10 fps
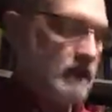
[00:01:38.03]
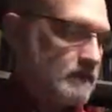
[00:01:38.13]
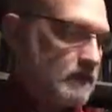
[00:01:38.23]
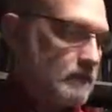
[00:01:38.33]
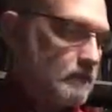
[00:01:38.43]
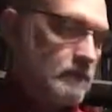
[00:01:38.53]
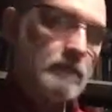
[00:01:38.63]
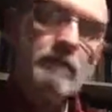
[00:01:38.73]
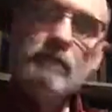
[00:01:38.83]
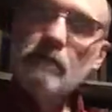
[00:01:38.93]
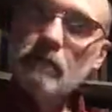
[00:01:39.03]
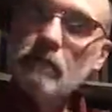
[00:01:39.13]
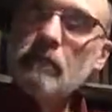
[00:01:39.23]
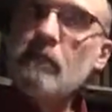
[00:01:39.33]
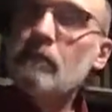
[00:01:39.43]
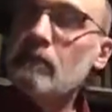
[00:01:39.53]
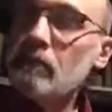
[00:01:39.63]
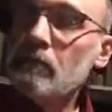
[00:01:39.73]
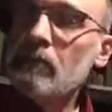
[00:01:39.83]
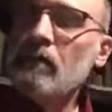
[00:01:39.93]
does it? You
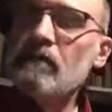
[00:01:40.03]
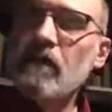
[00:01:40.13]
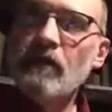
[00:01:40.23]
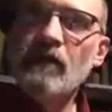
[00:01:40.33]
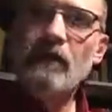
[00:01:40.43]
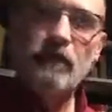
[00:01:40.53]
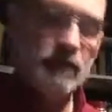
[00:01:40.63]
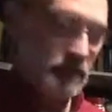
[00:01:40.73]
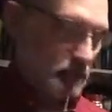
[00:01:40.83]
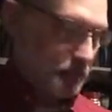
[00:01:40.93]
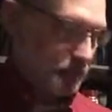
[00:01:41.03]
can tell the difference.